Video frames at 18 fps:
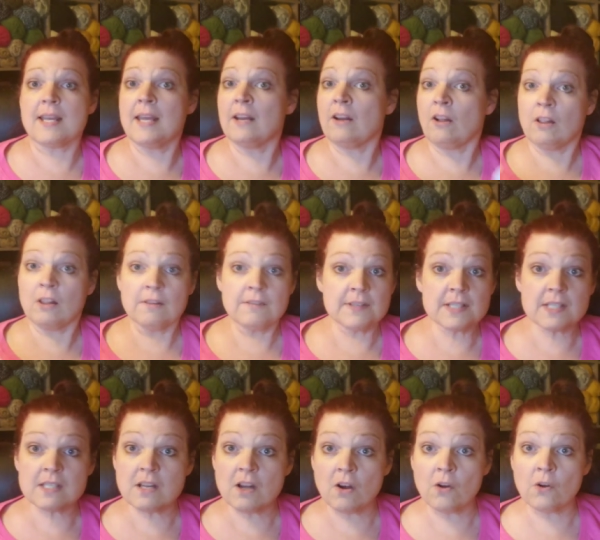And all of us
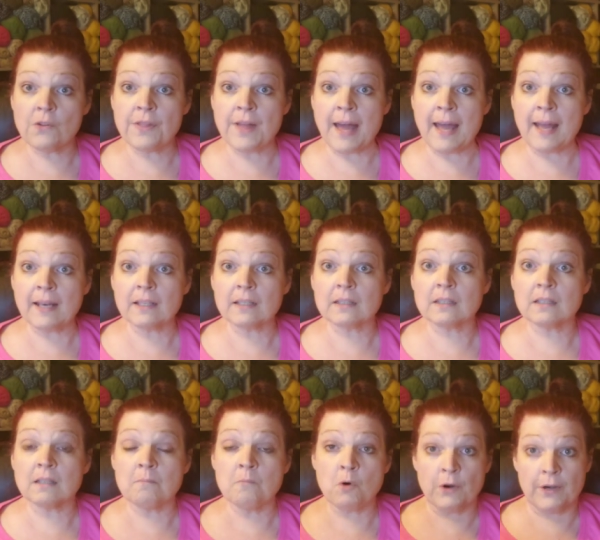know that
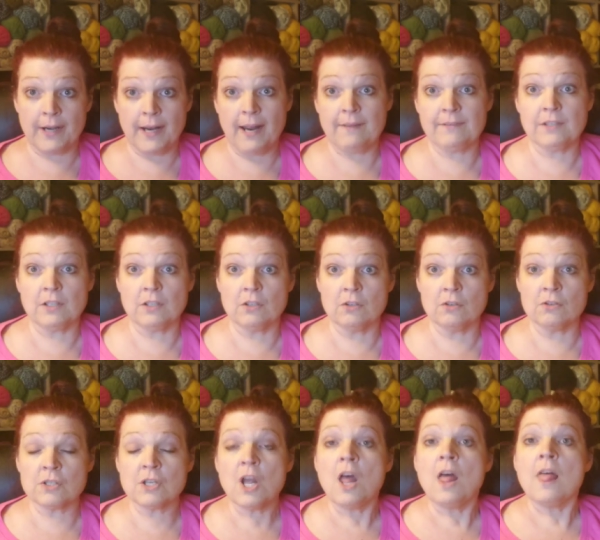the more you have to lose,